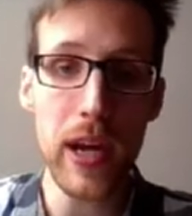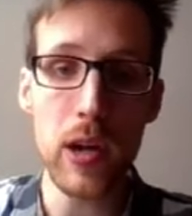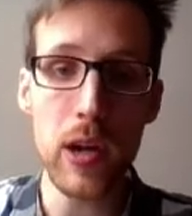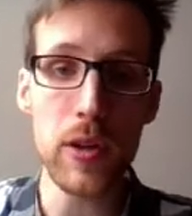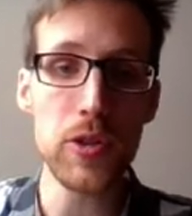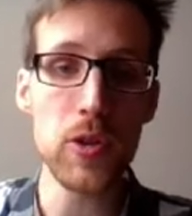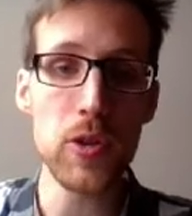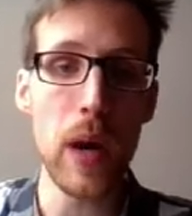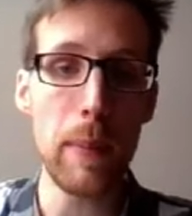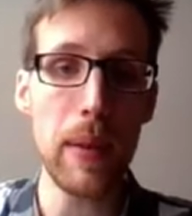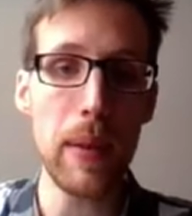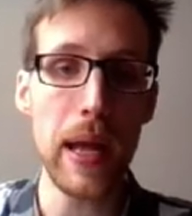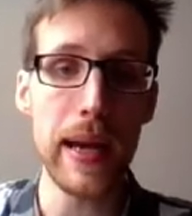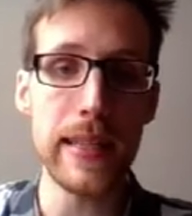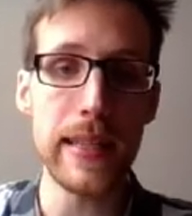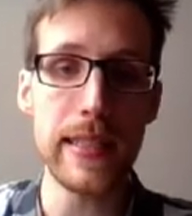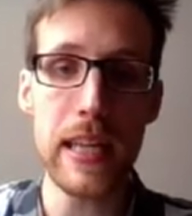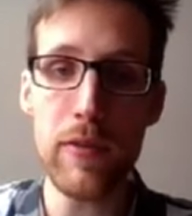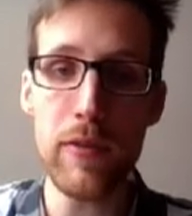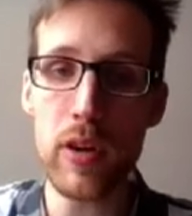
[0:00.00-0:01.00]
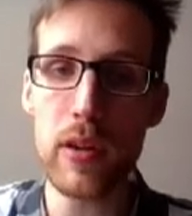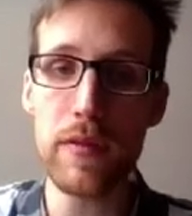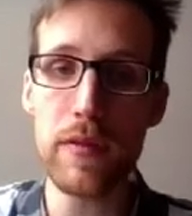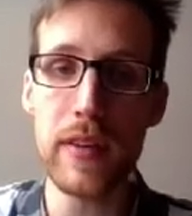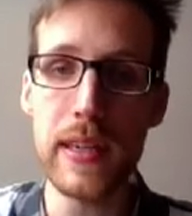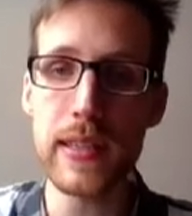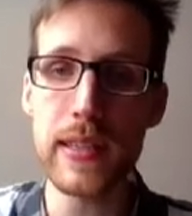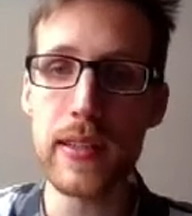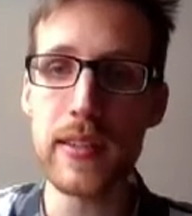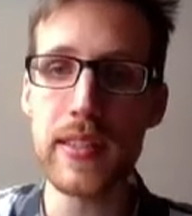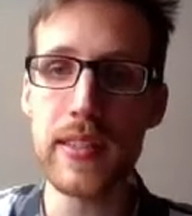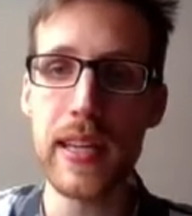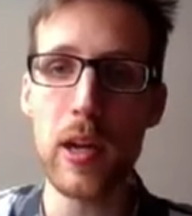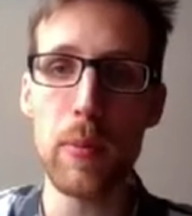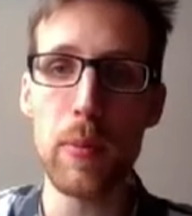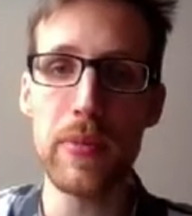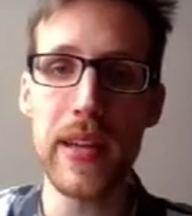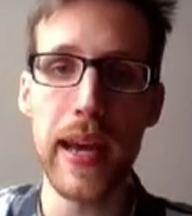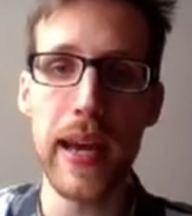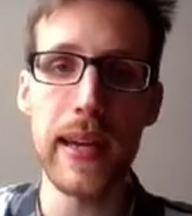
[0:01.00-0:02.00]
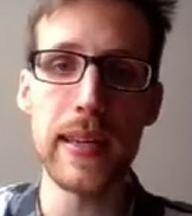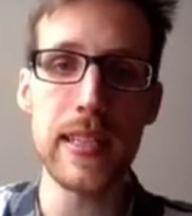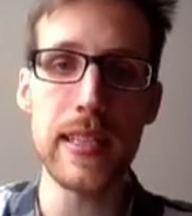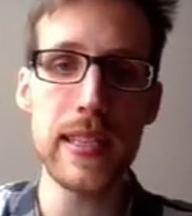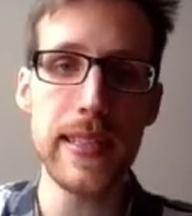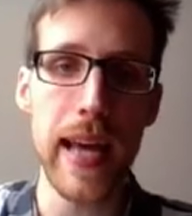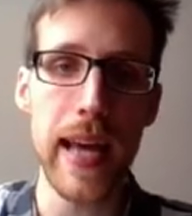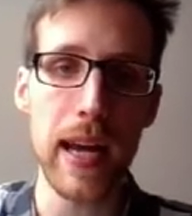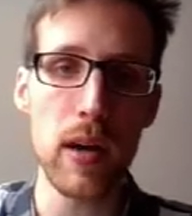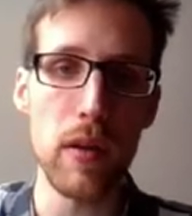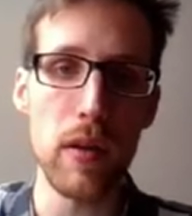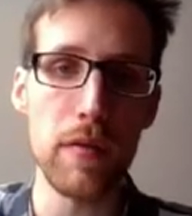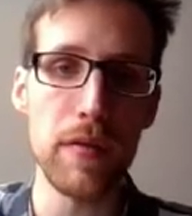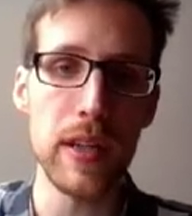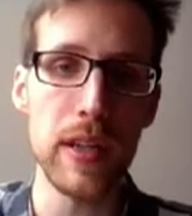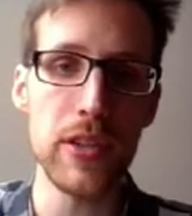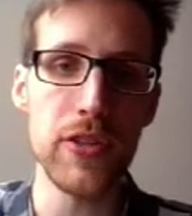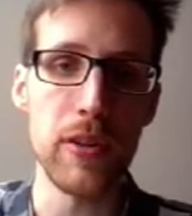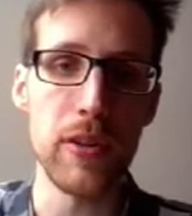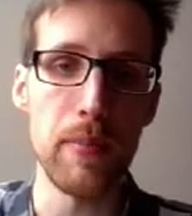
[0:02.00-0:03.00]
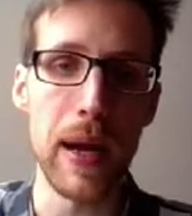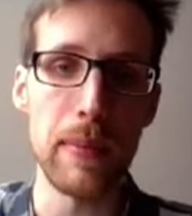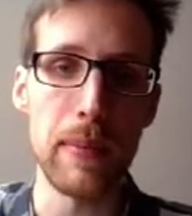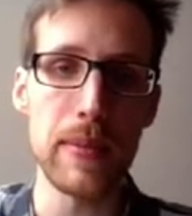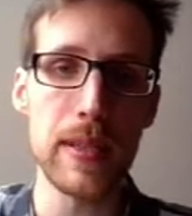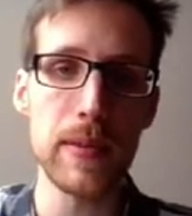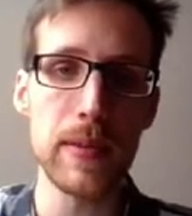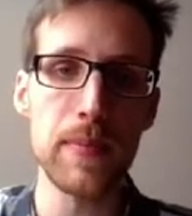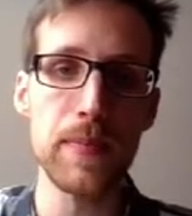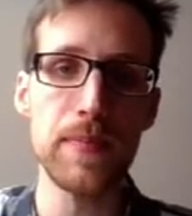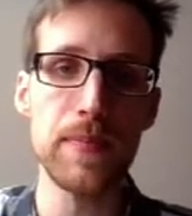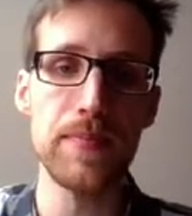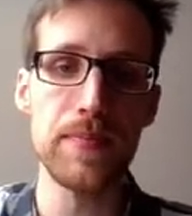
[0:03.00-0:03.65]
you can also apply several filters and obtain a stack of feature maps.